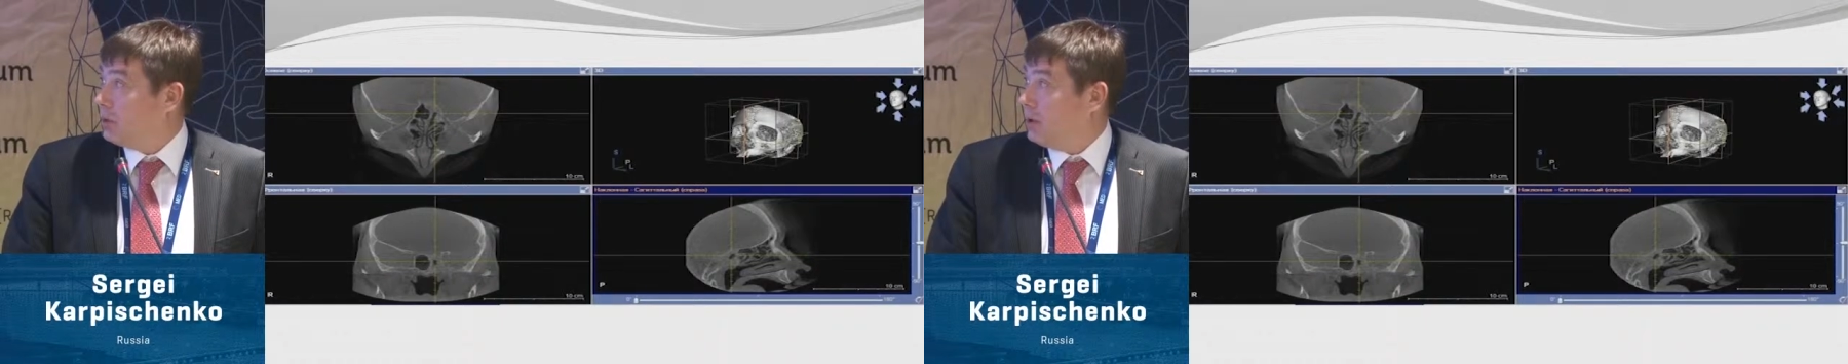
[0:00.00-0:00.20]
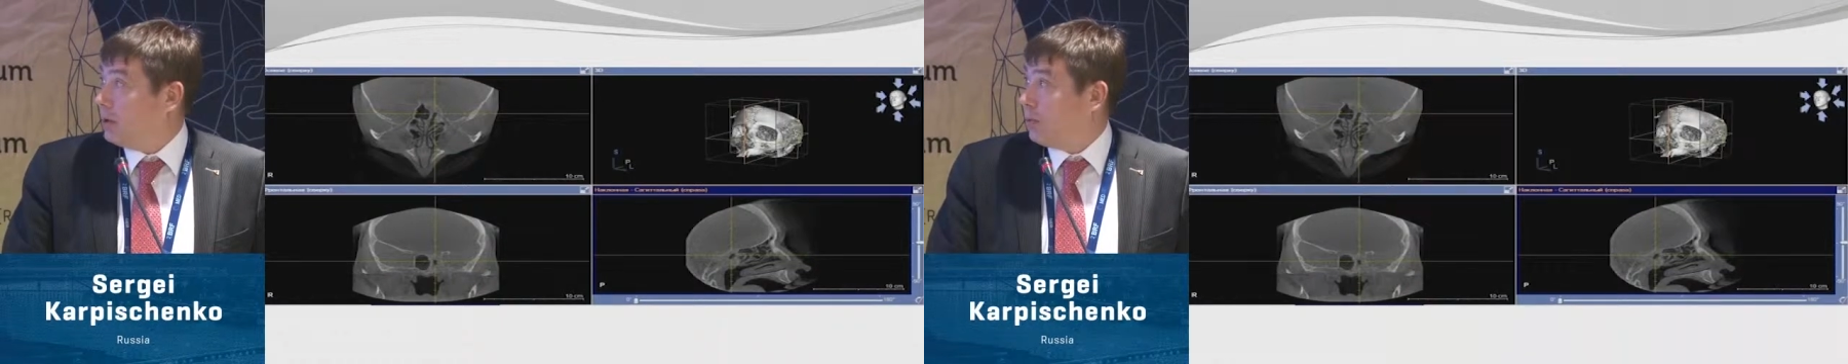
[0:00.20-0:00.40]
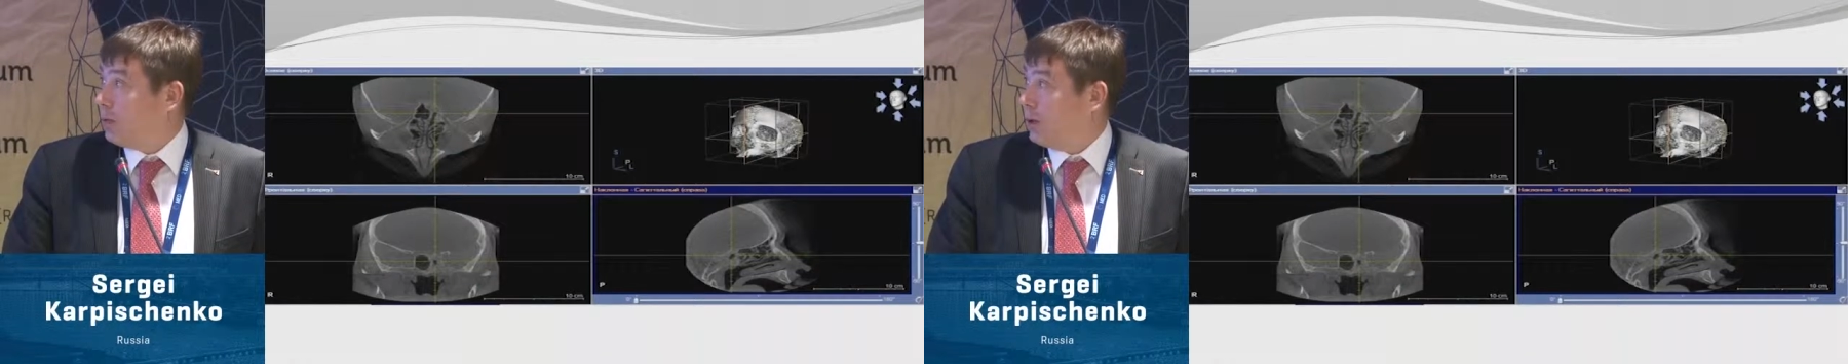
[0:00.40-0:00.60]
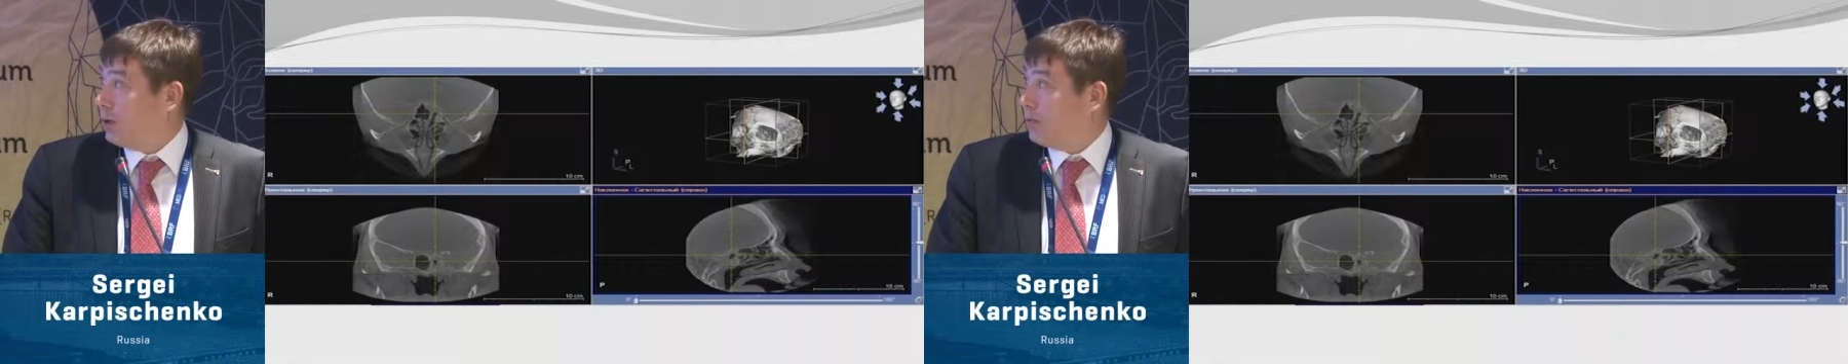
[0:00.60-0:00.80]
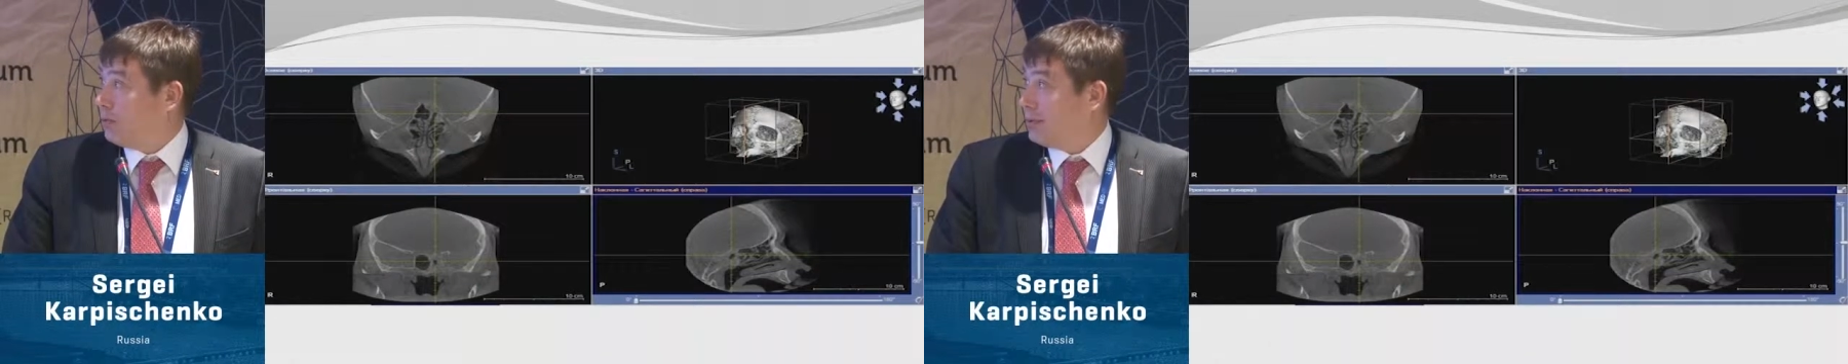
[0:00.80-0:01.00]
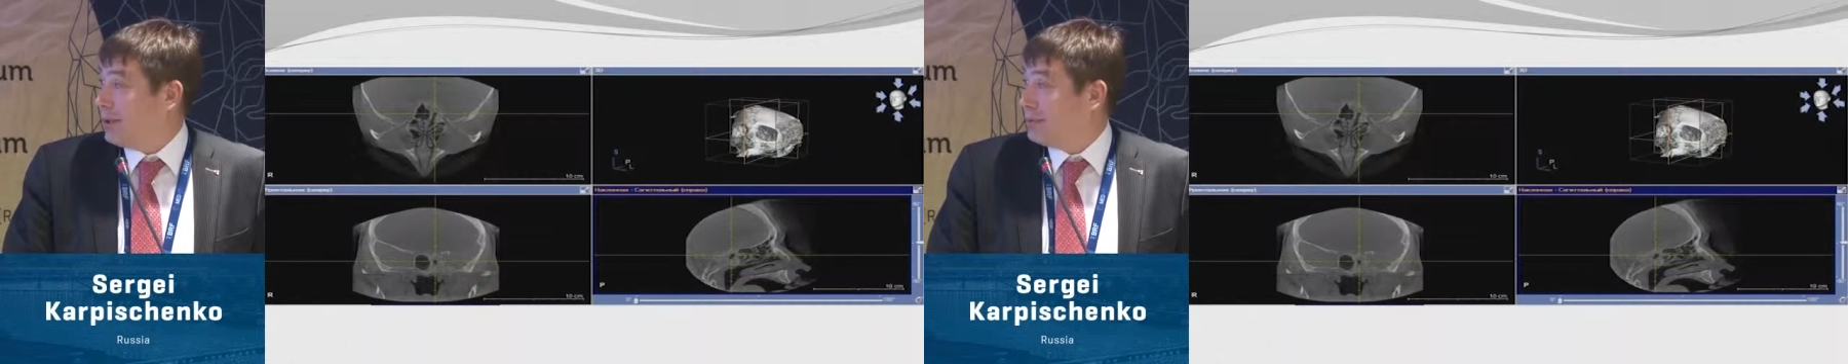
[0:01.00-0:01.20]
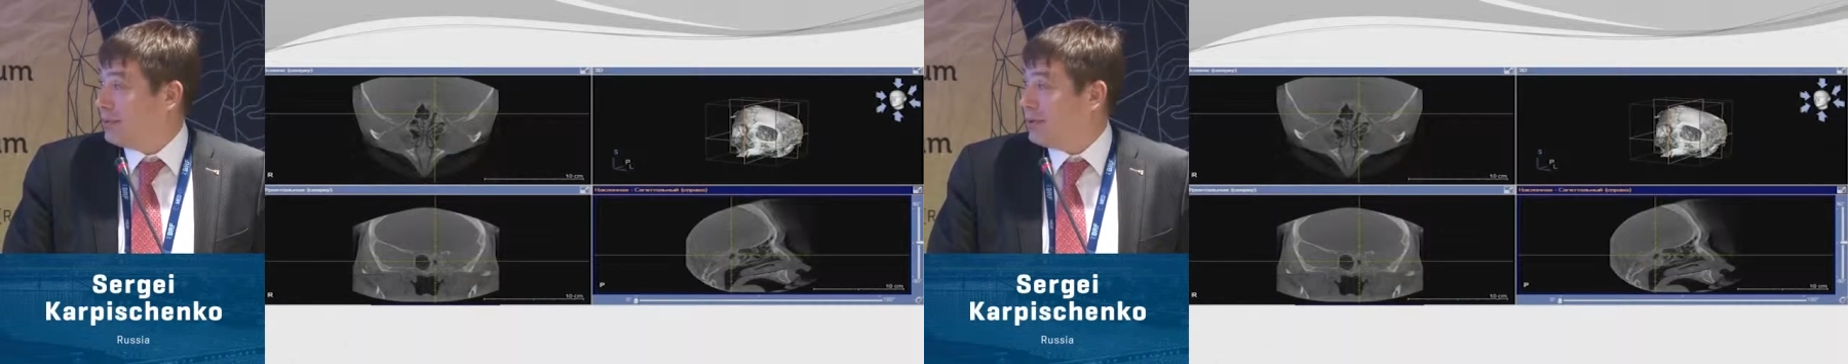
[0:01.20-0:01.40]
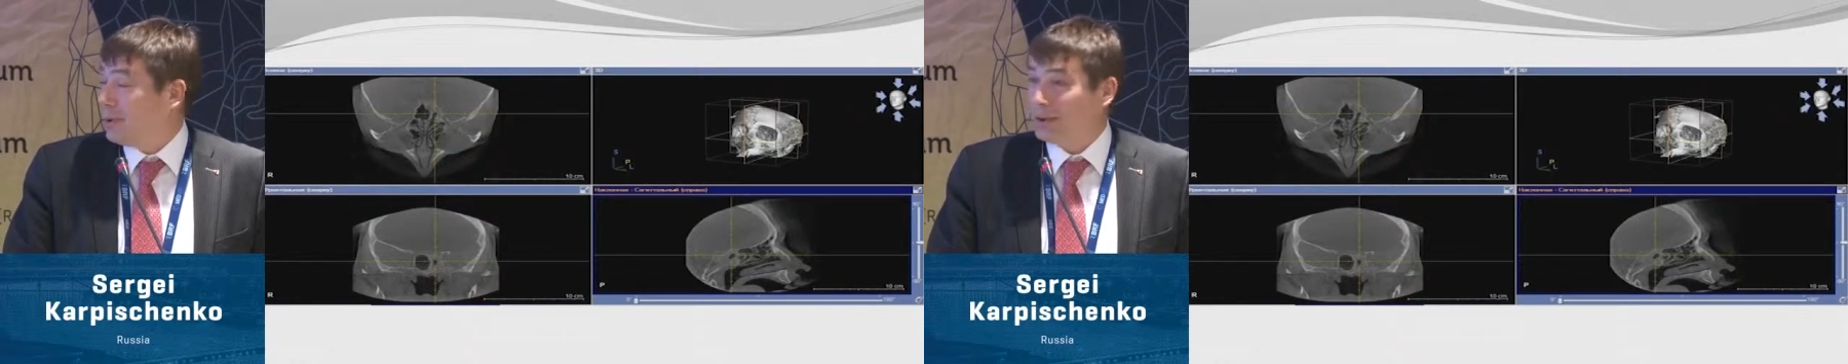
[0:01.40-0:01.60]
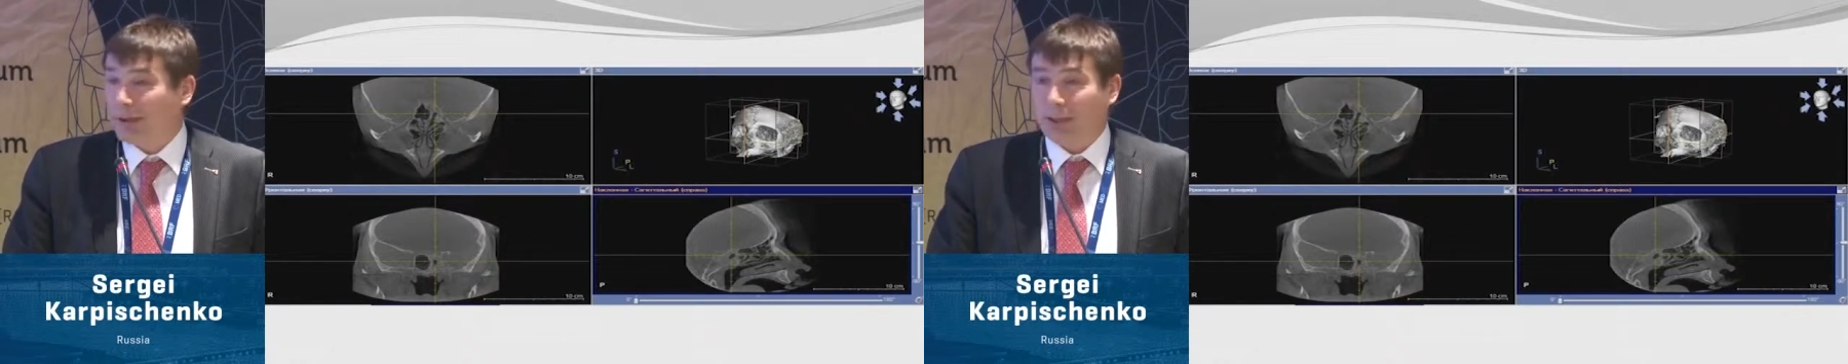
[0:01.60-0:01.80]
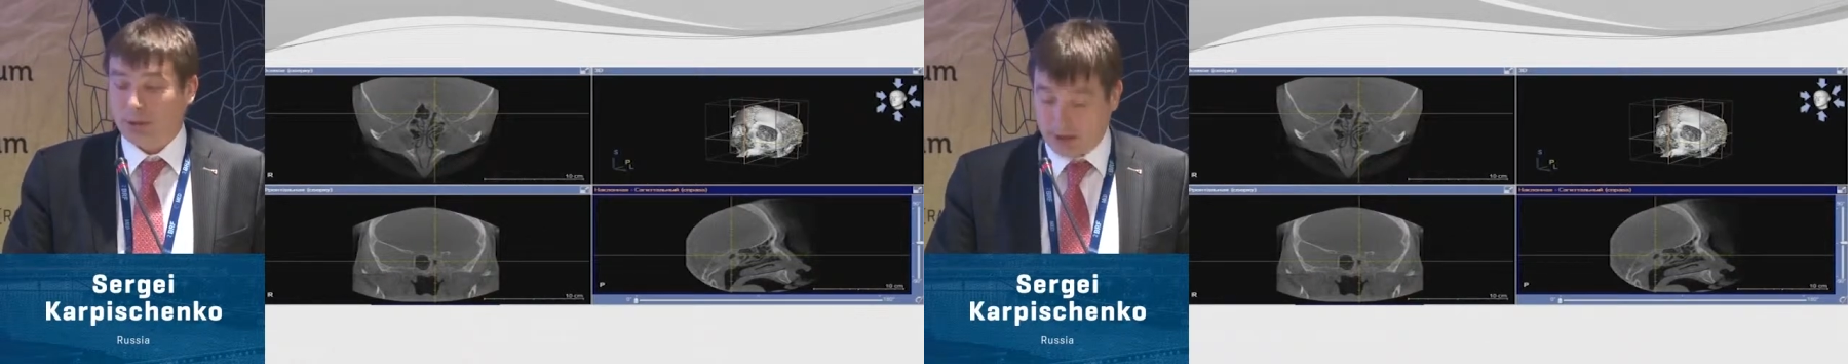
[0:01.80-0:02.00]
sequel of sphenoid
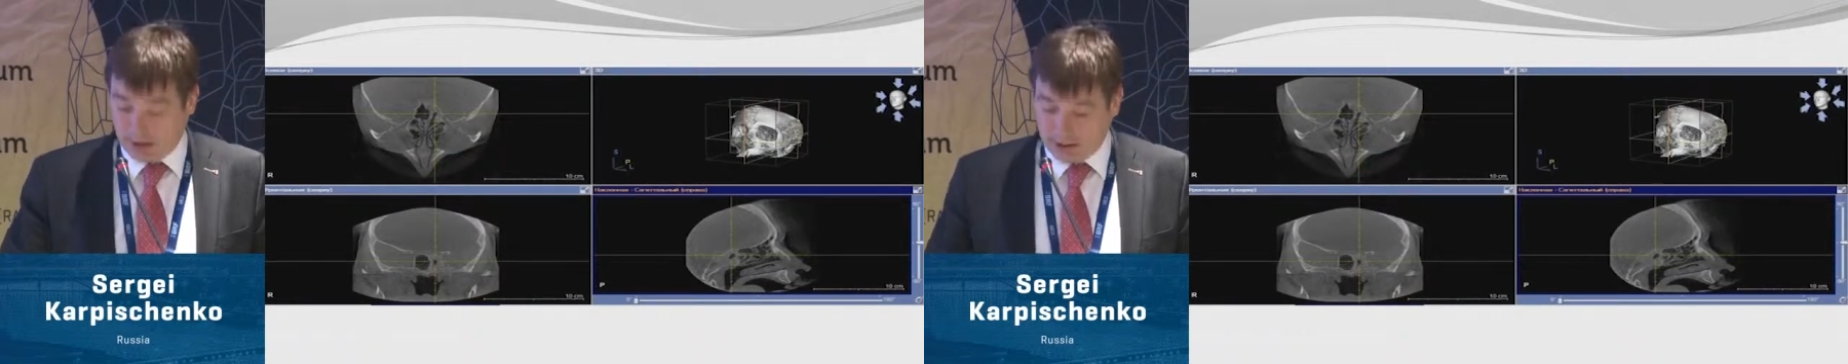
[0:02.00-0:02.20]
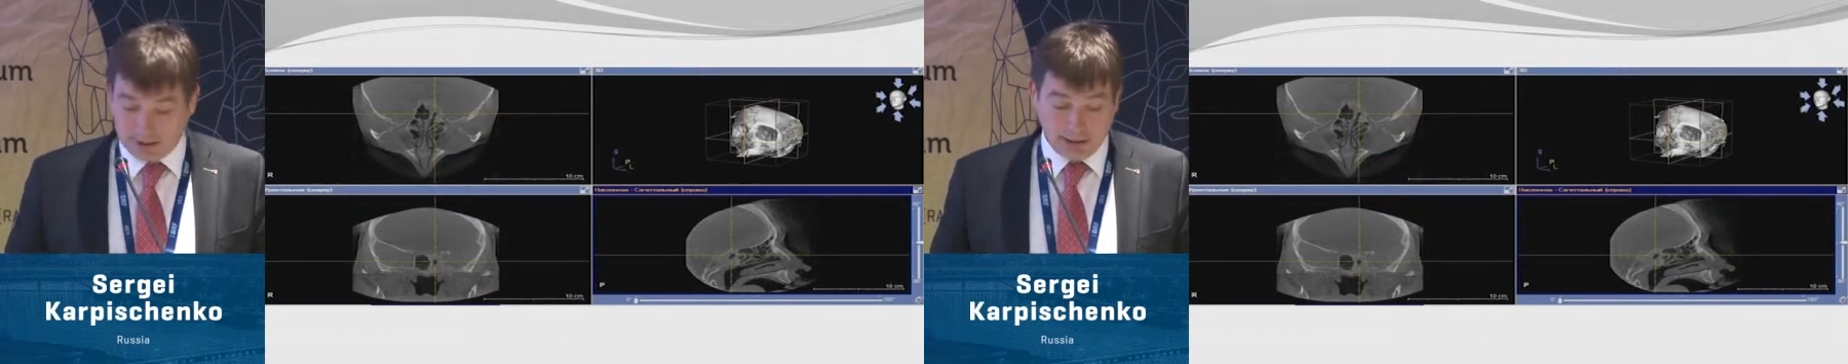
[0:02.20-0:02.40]
sinusitis.